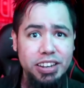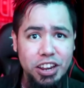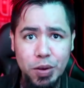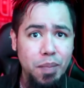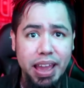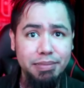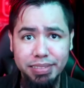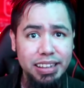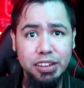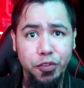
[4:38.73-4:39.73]
near my
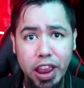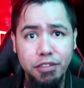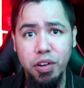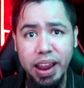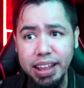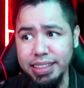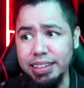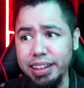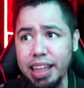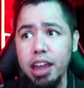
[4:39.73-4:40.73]
least favorite or anything
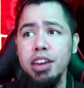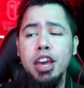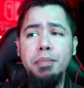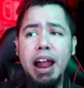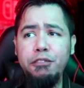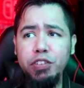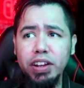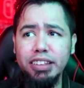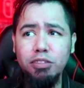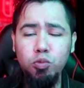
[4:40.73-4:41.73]
like that, but I
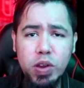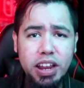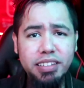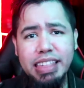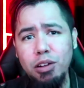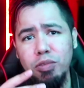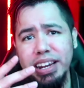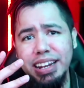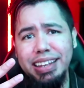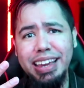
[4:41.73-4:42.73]
feel it's weird that we're
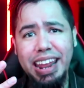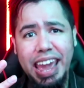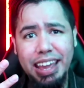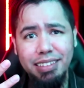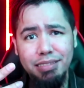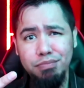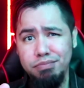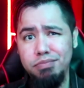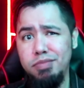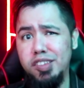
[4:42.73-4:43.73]
gonna get a
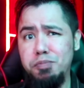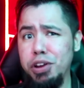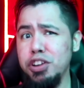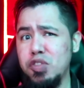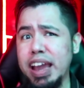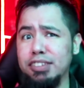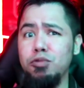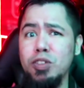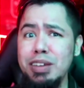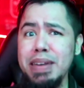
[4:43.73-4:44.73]
Spirit
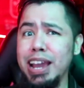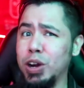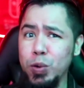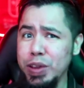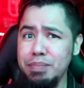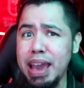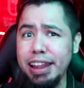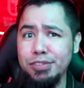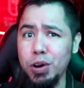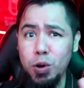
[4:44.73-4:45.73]
Tracks remake or
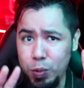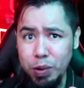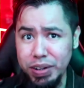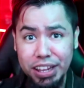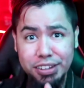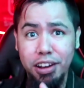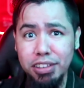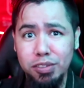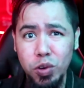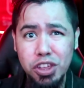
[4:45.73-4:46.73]
remaster or re-release on
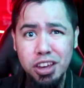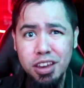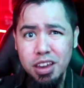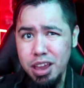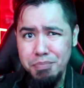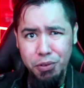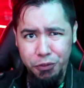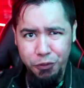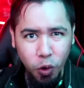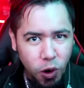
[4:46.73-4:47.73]
the Switch
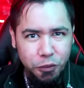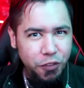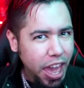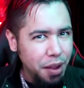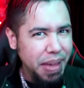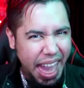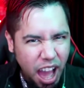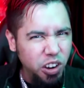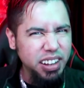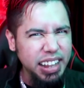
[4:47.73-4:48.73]
before Phantom
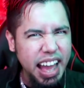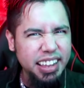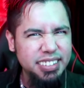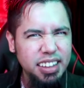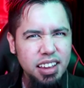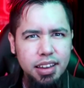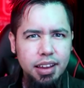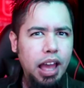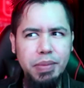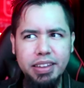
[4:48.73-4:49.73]
Hourglass?
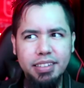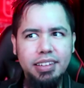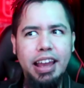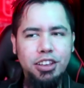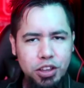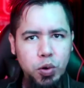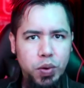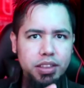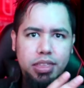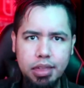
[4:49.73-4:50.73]
I mean, like, you
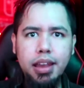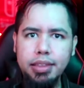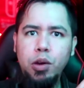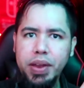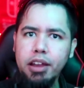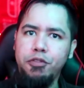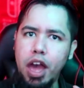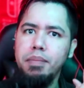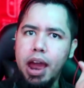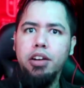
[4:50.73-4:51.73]
would think that we get
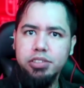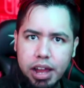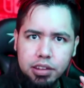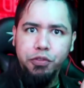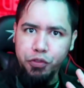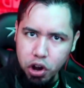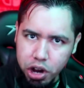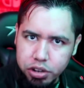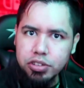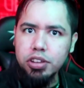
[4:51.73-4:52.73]
Phantom Hourglass
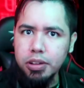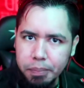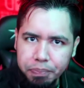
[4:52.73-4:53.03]
first,